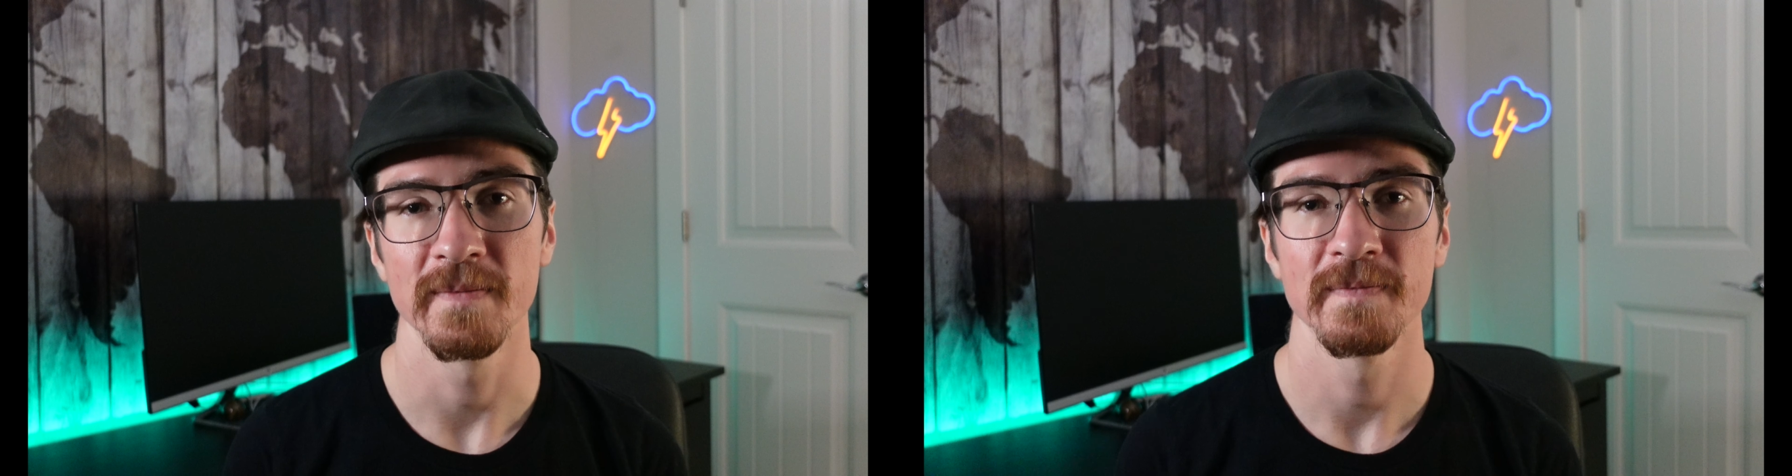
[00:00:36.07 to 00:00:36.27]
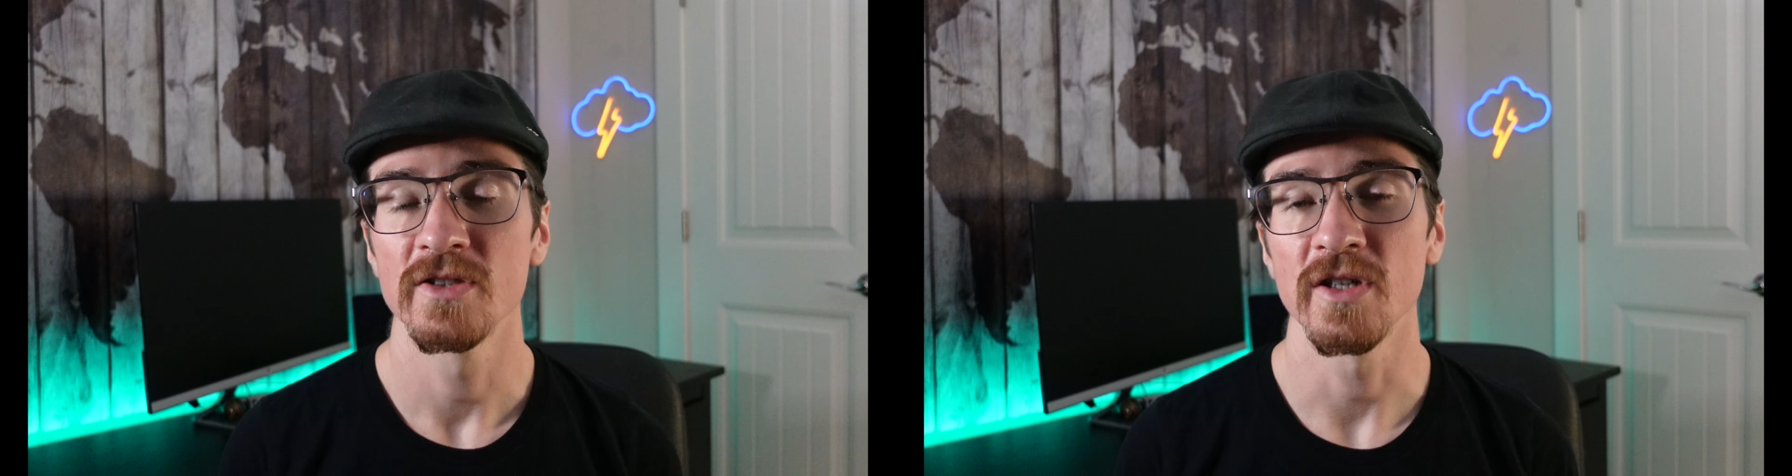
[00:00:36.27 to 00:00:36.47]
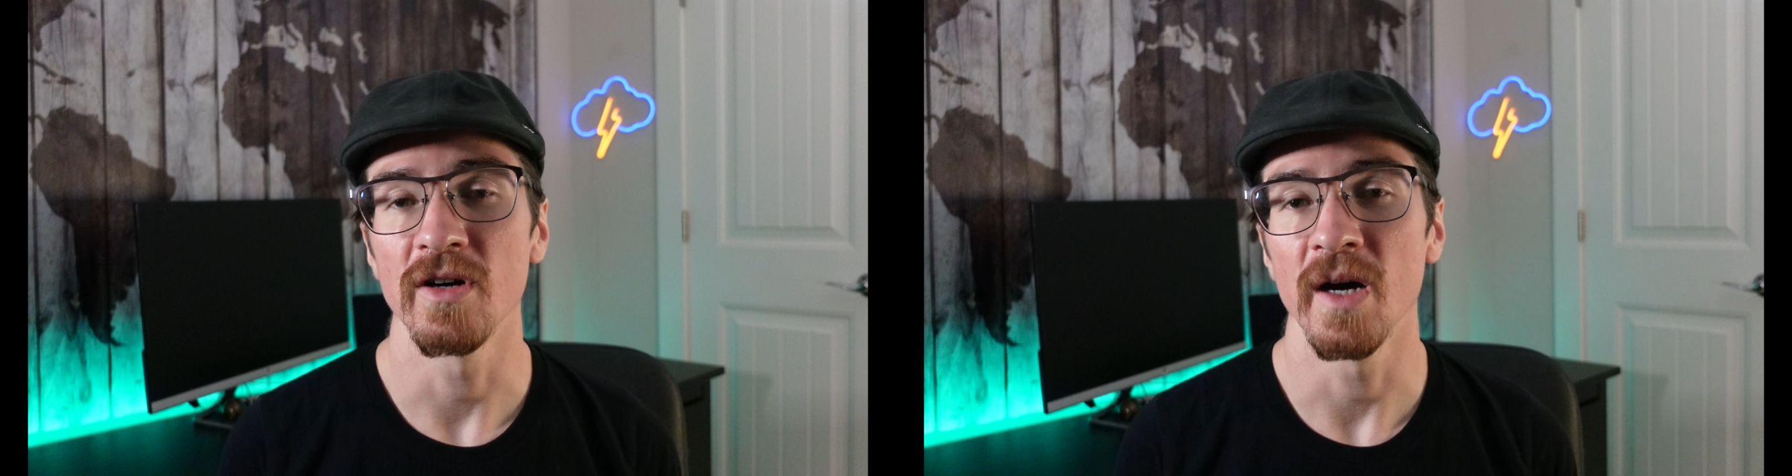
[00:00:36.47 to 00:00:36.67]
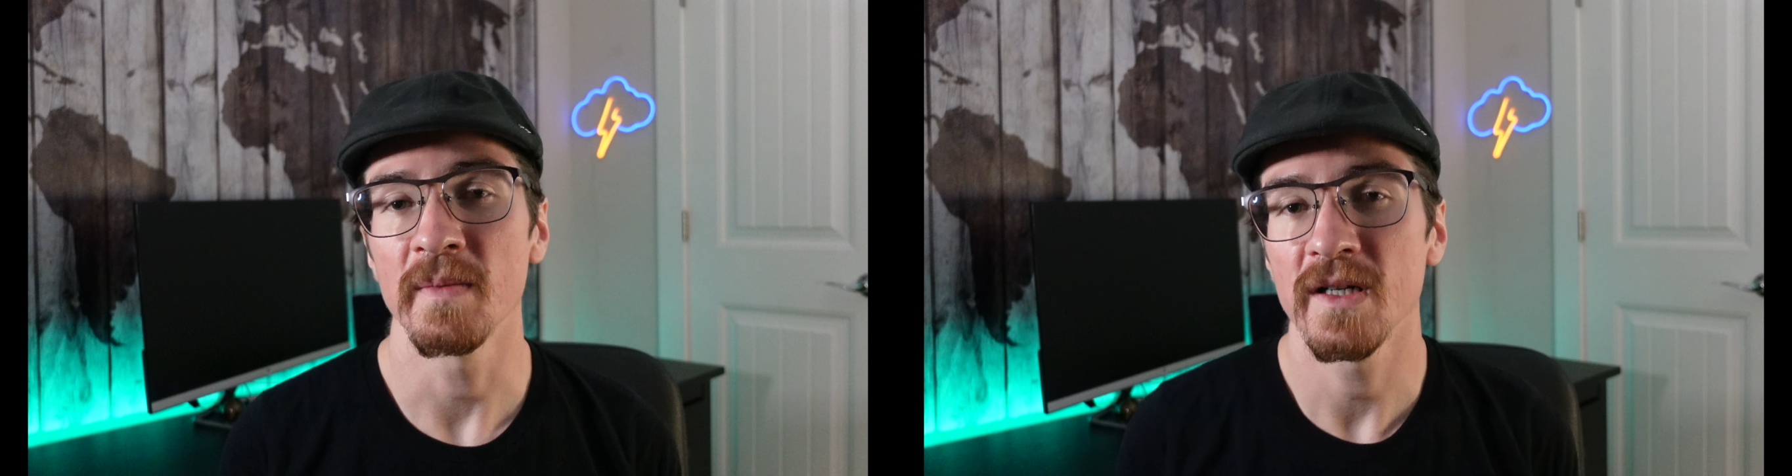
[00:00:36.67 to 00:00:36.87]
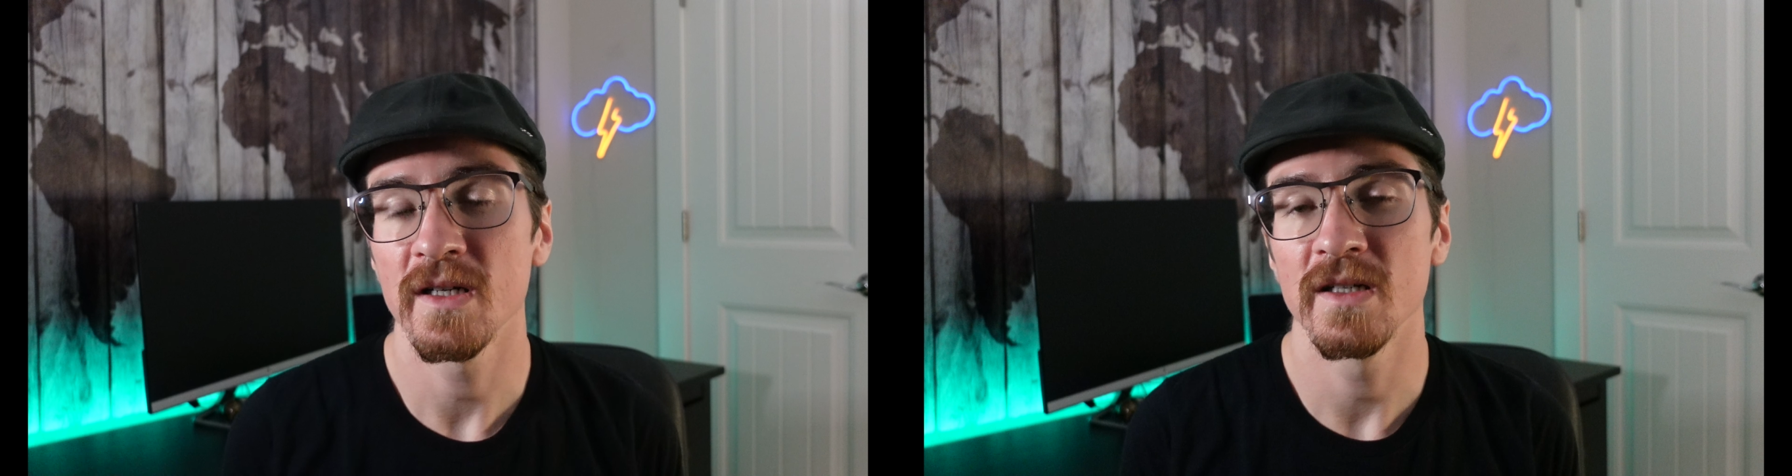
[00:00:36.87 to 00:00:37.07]
So I'm
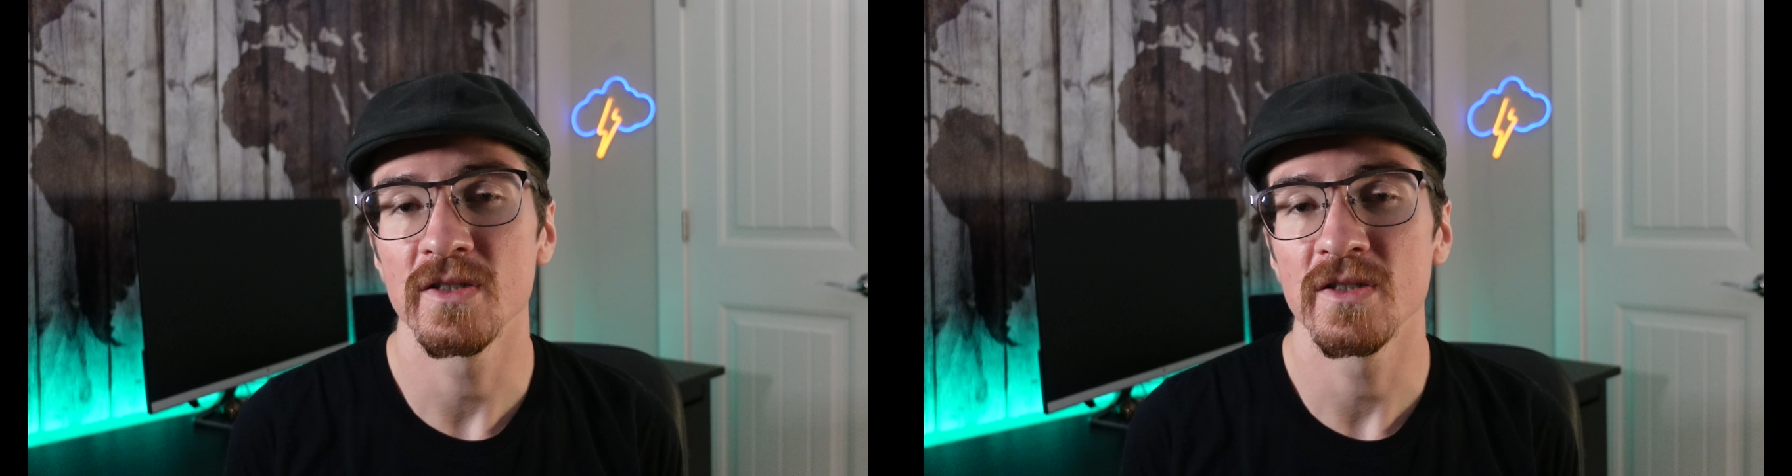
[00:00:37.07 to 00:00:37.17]
going to